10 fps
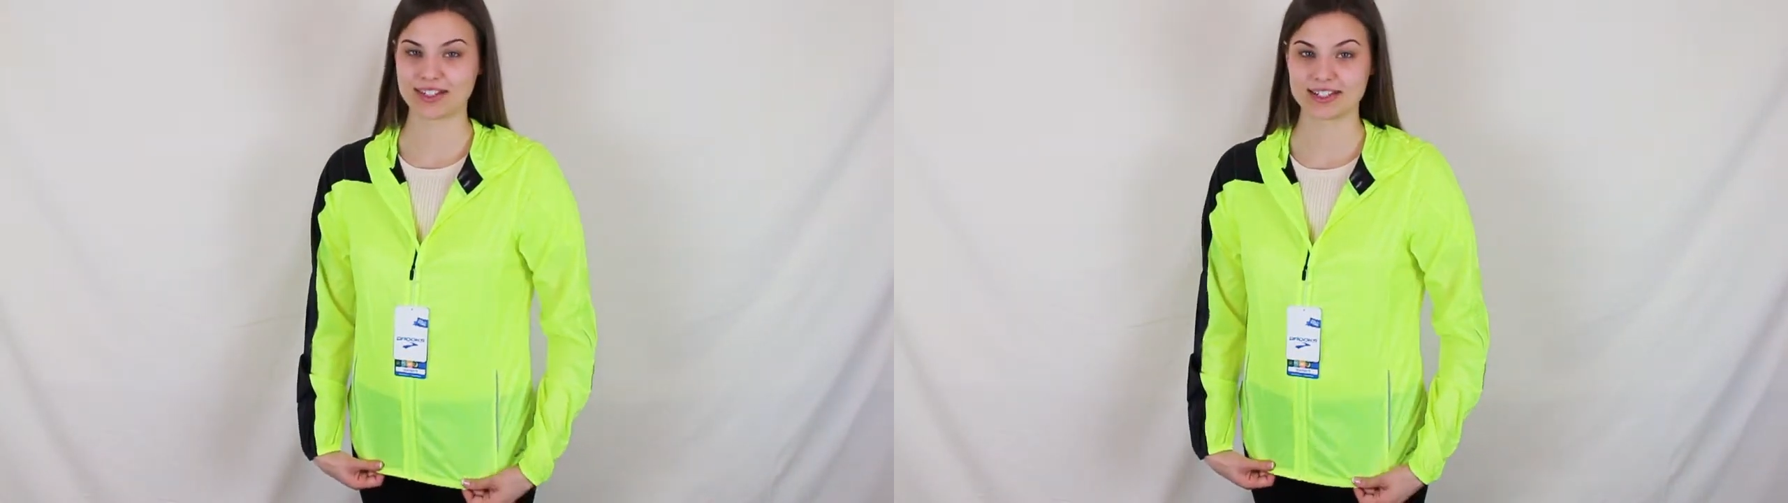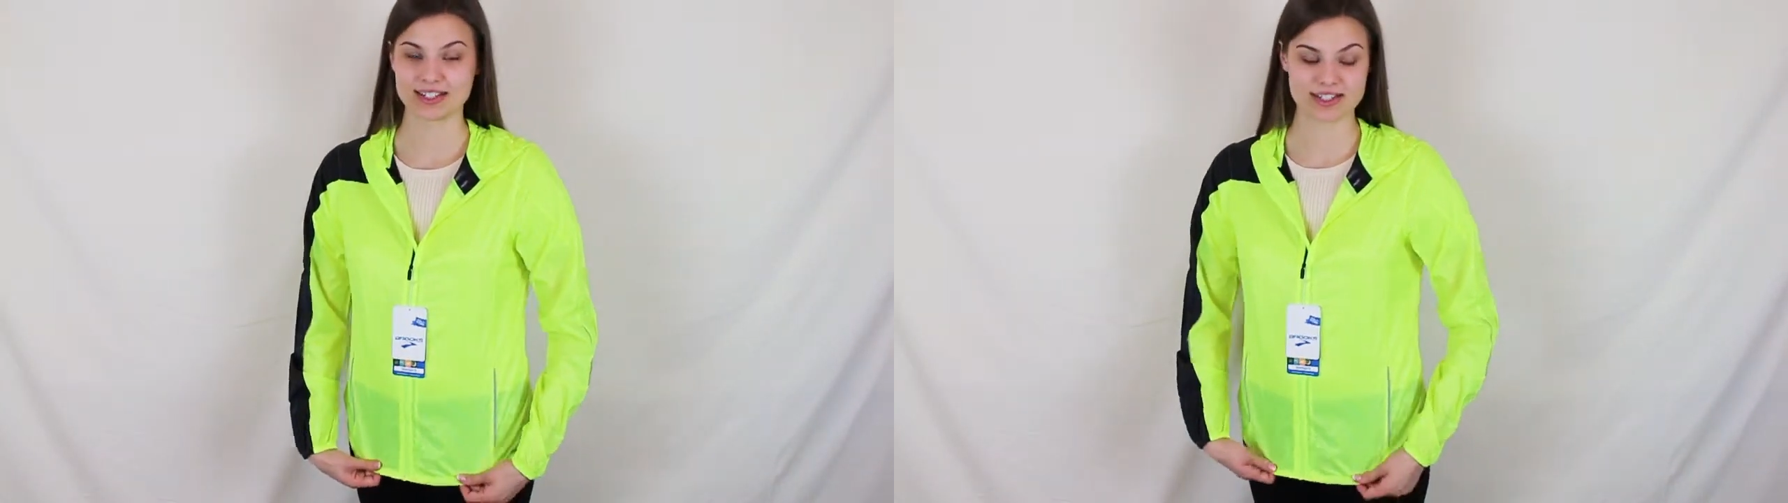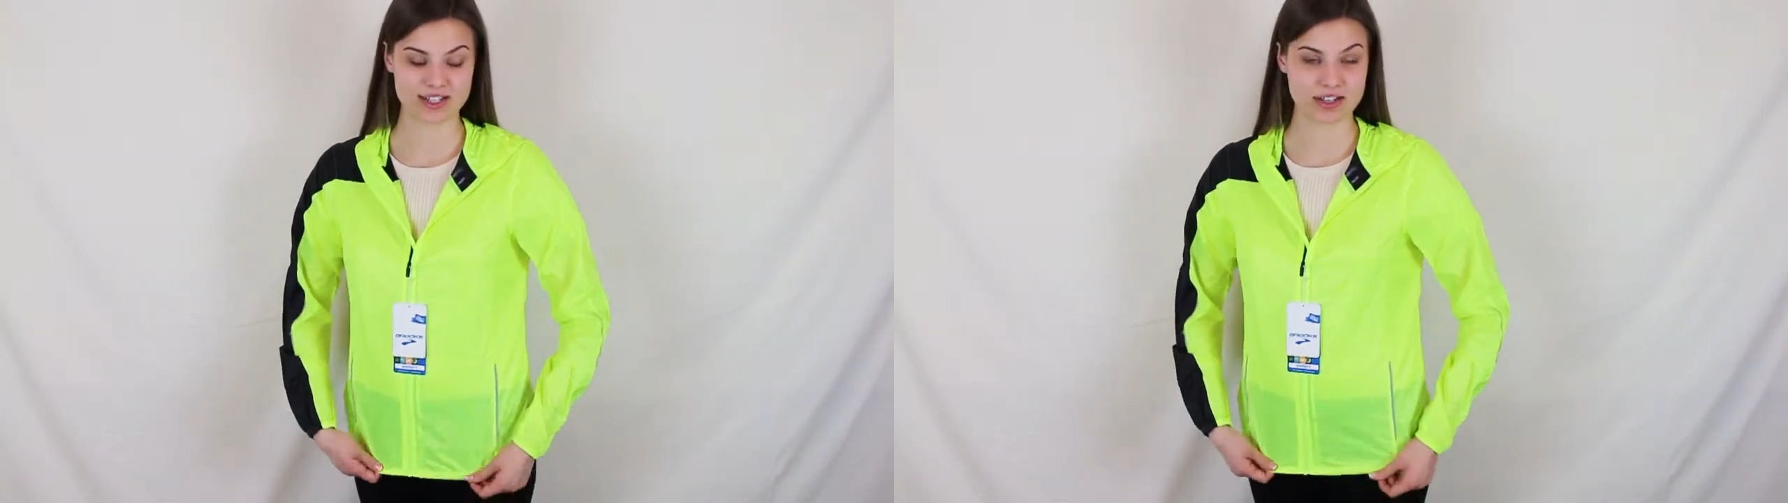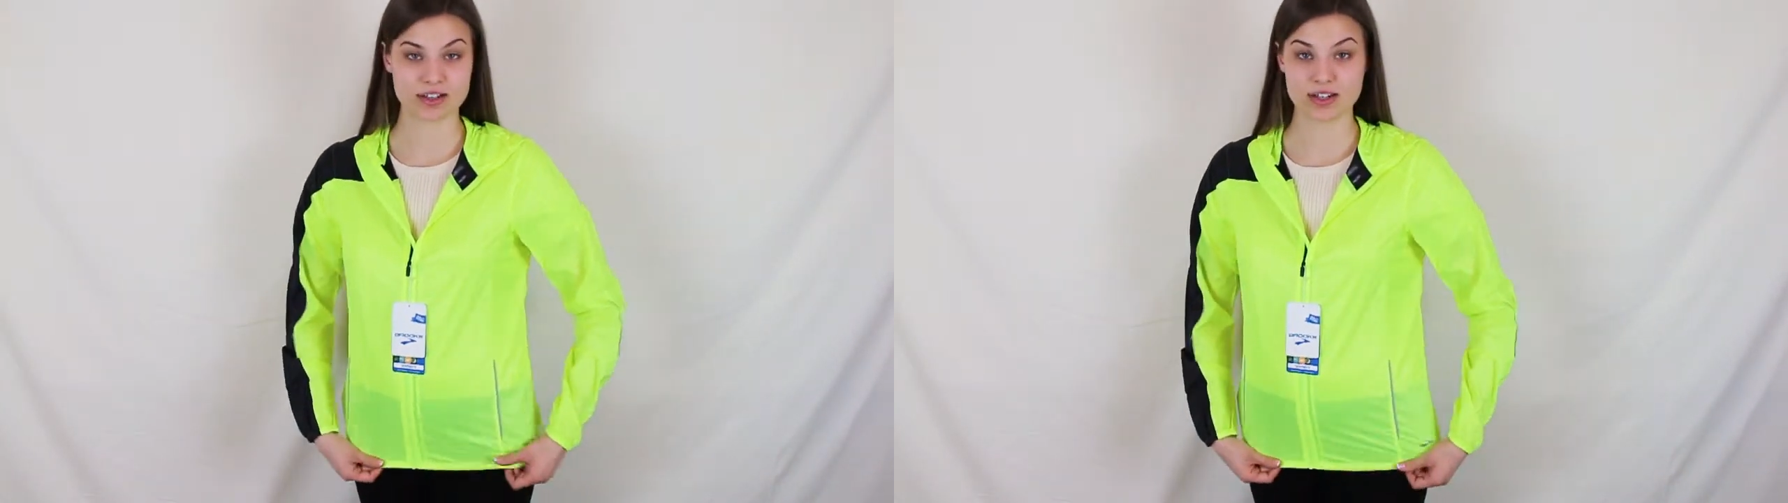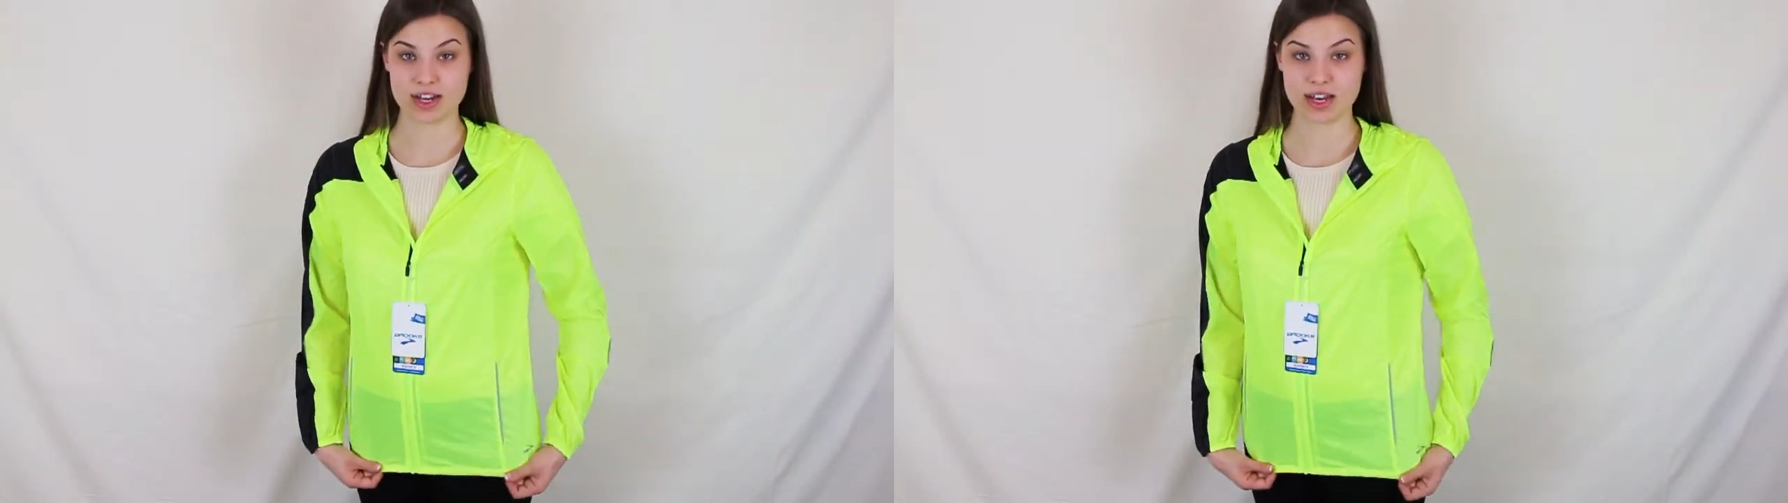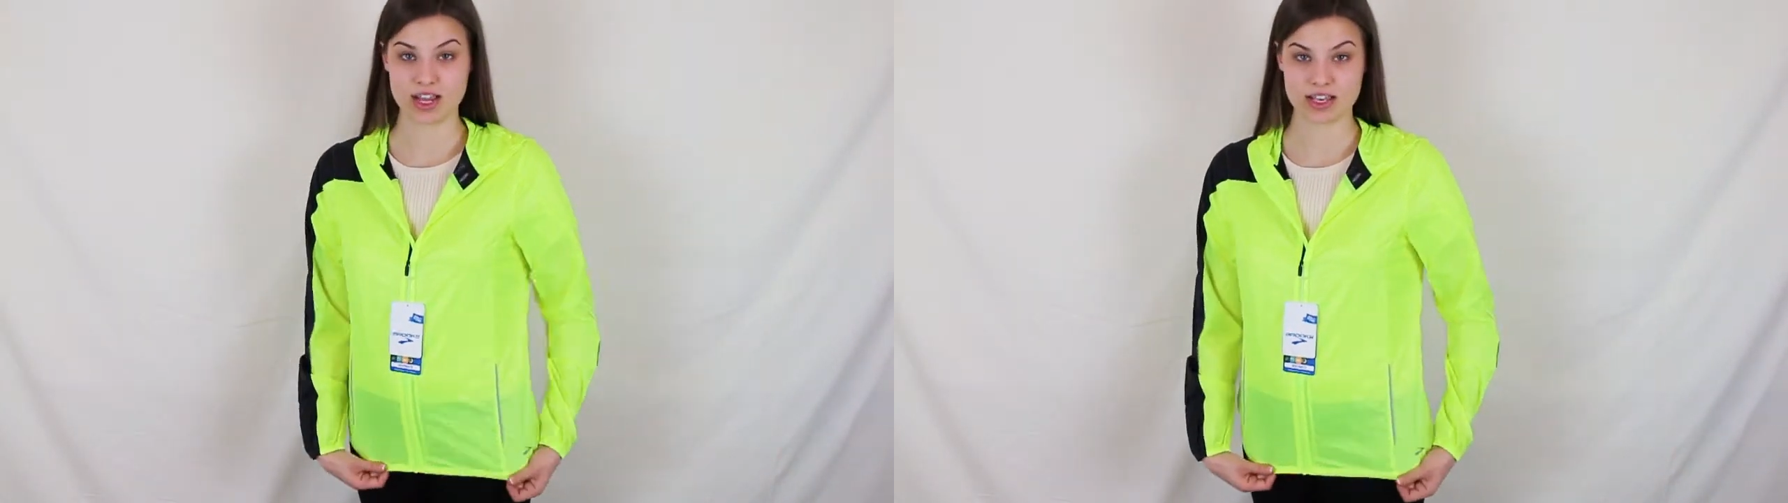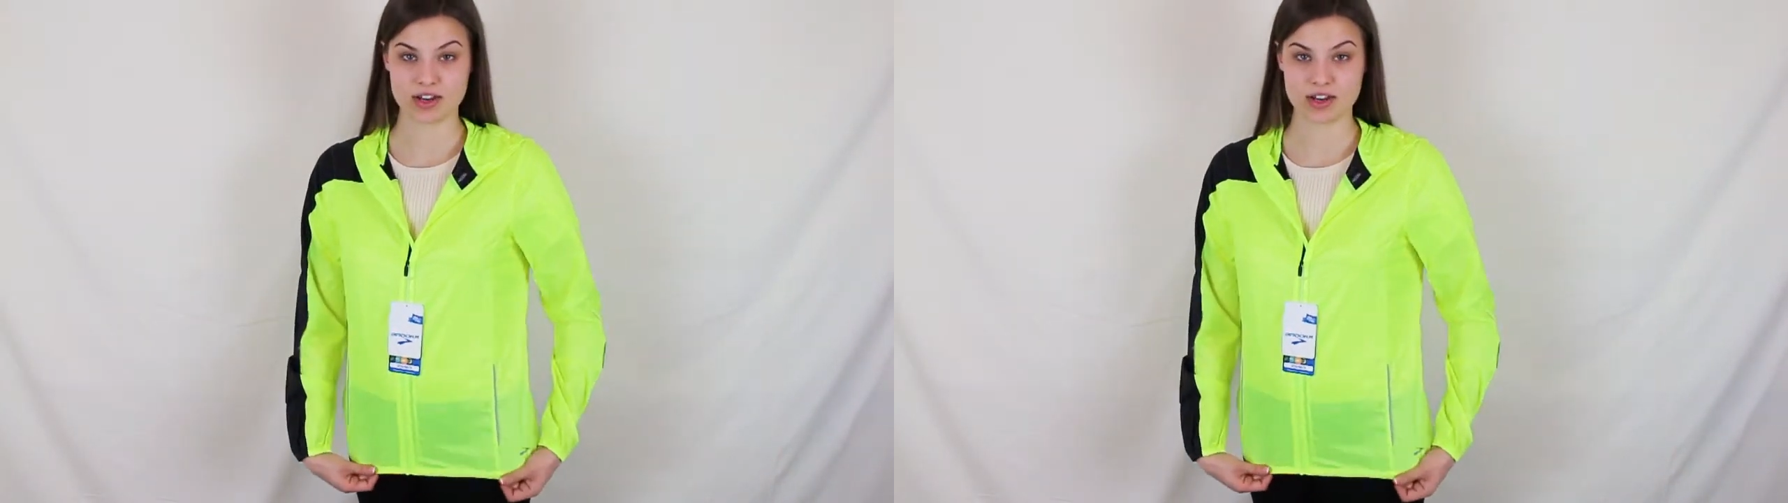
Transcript: This is a night